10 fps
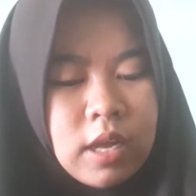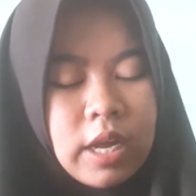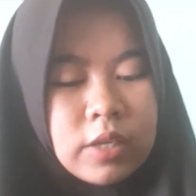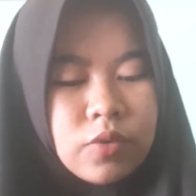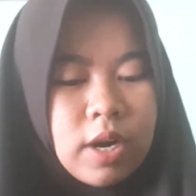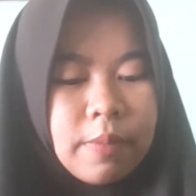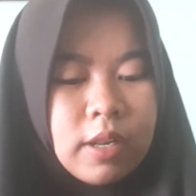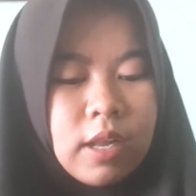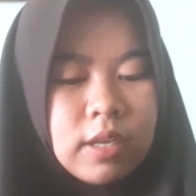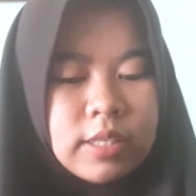Insurable
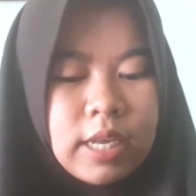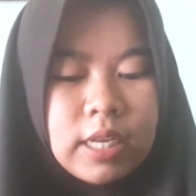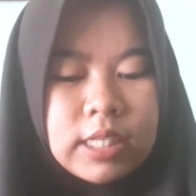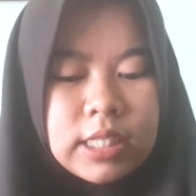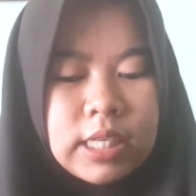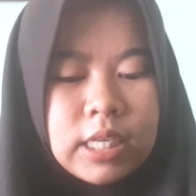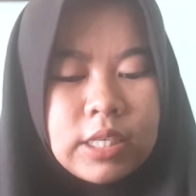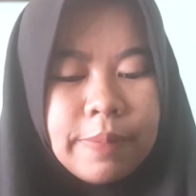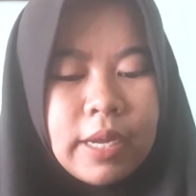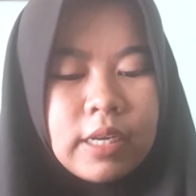loss and entirely
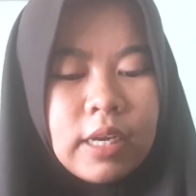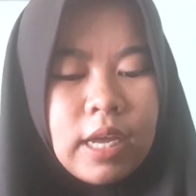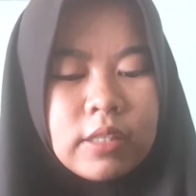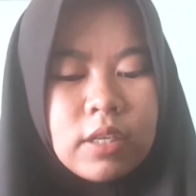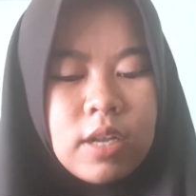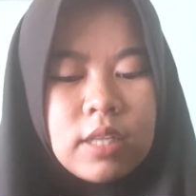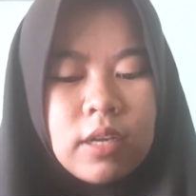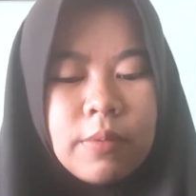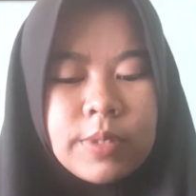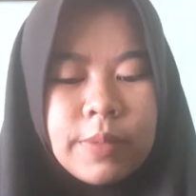independent and
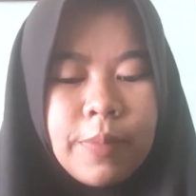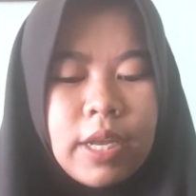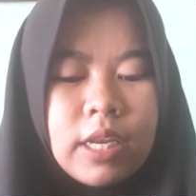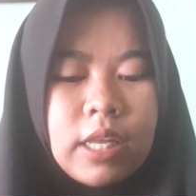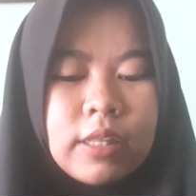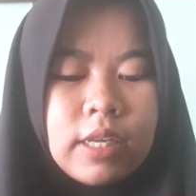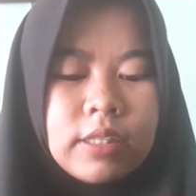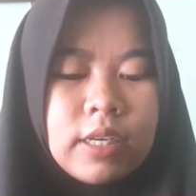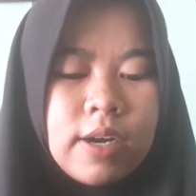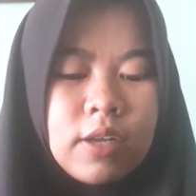non-catastrophic, meaning that
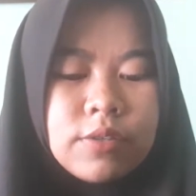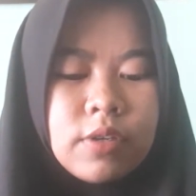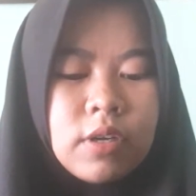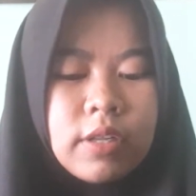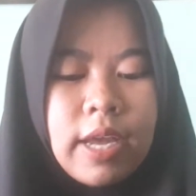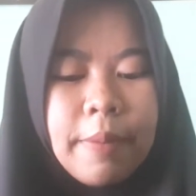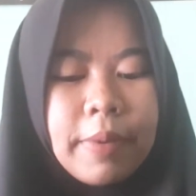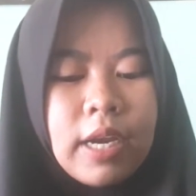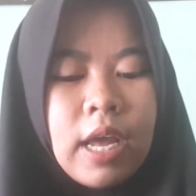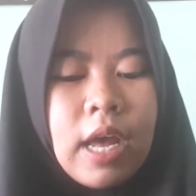the loss do not
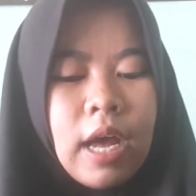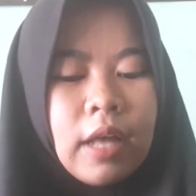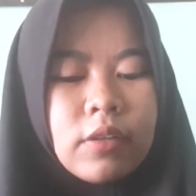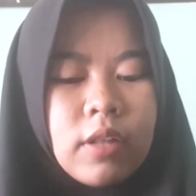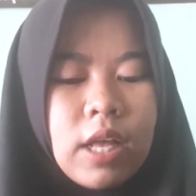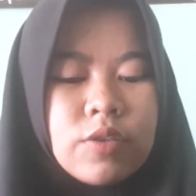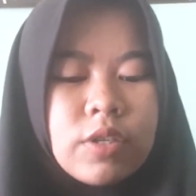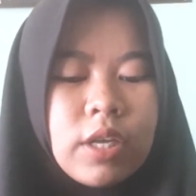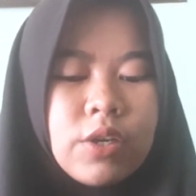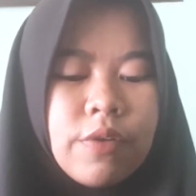happen and not
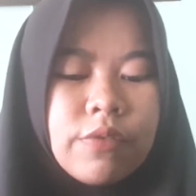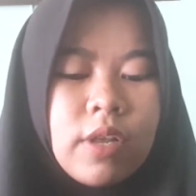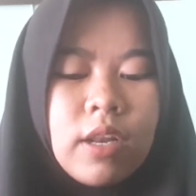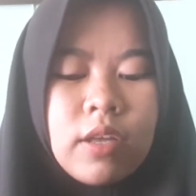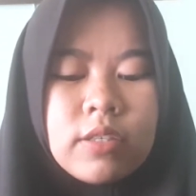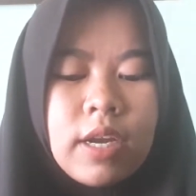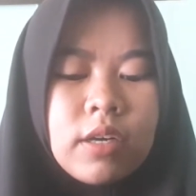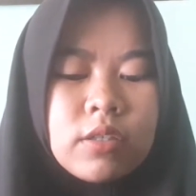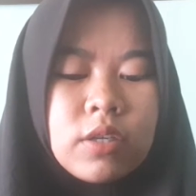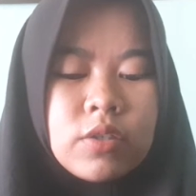until individual loss
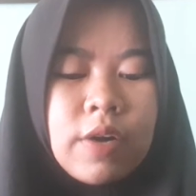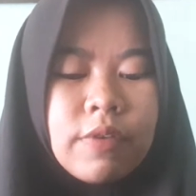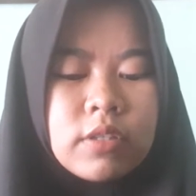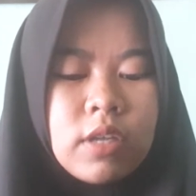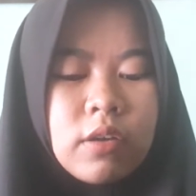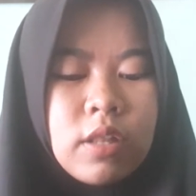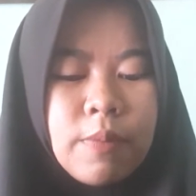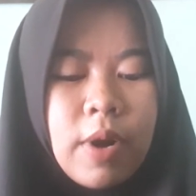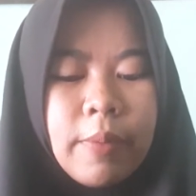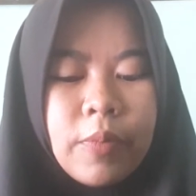and not several to the
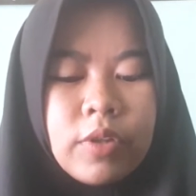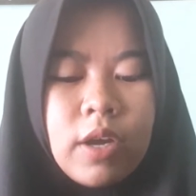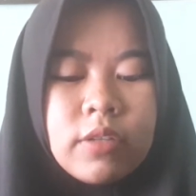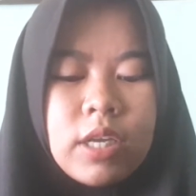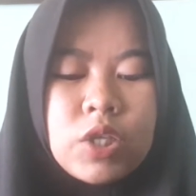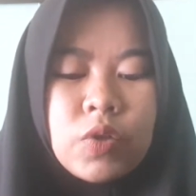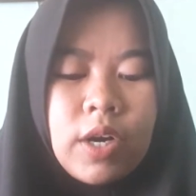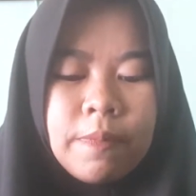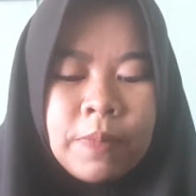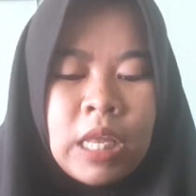benefit of the insured.
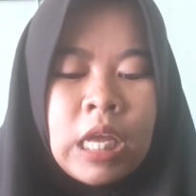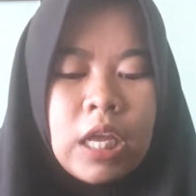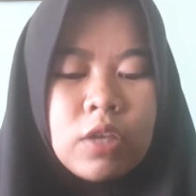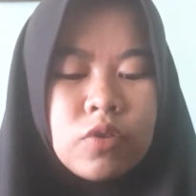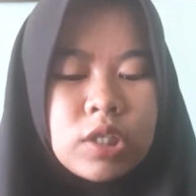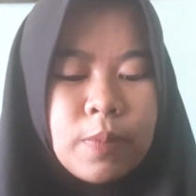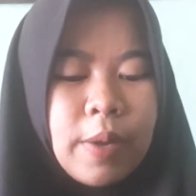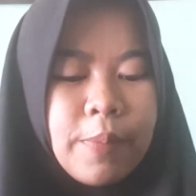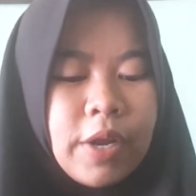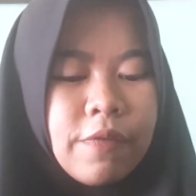Insurance
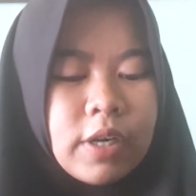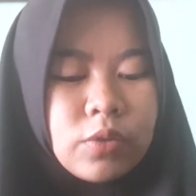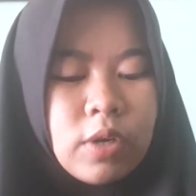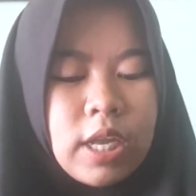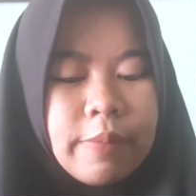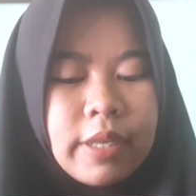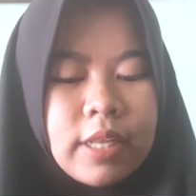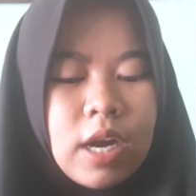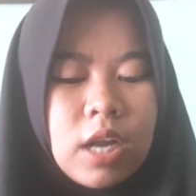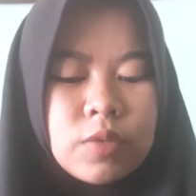might prefer to limit
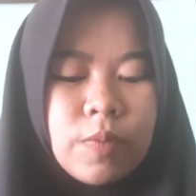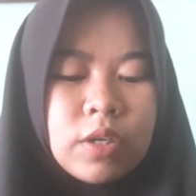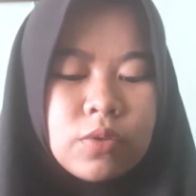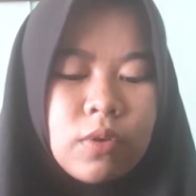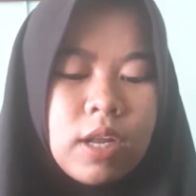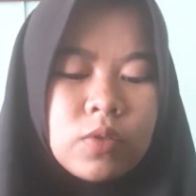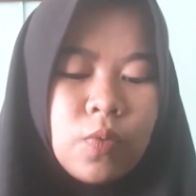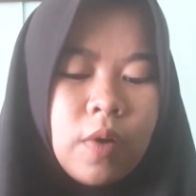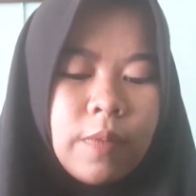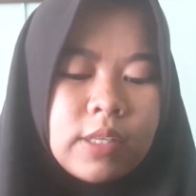their export to loss
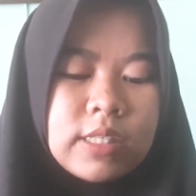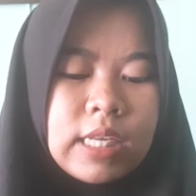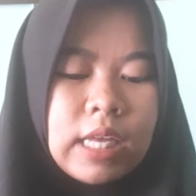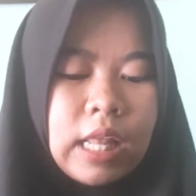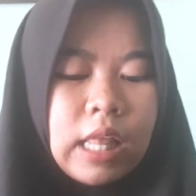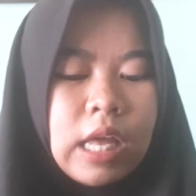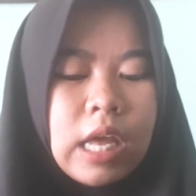profit single